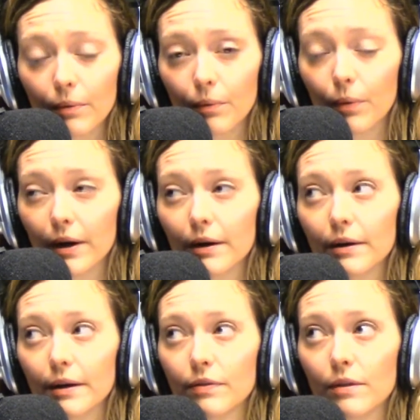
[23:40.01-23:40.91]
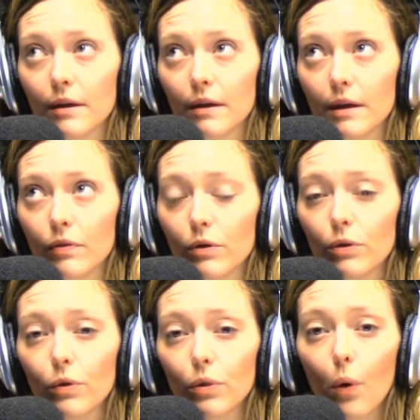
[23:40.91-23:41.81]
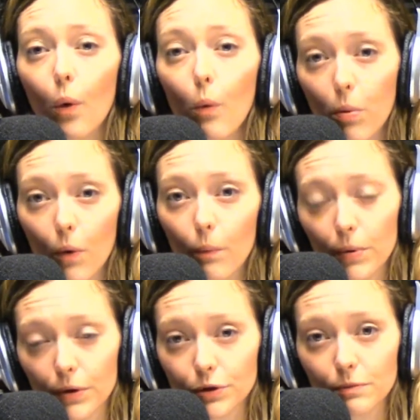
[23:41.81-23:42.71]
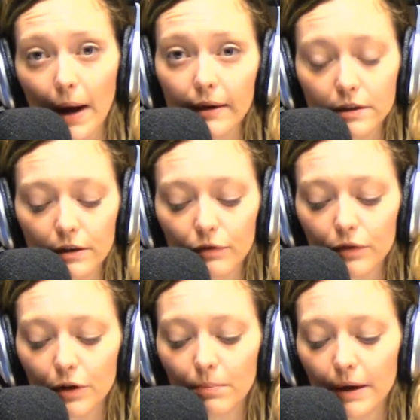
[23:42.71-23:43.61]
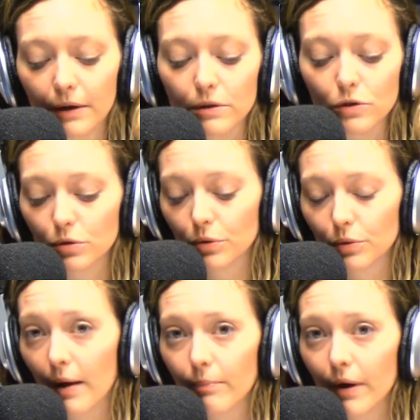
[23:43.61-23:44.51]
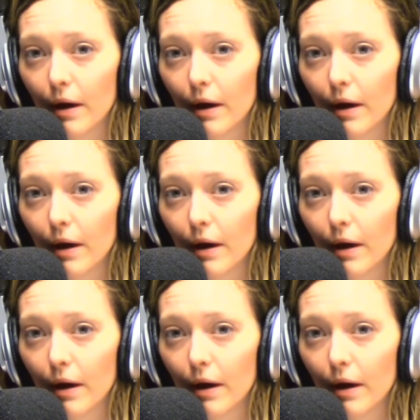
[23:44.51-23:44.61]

where in the global perspective your parents grew up,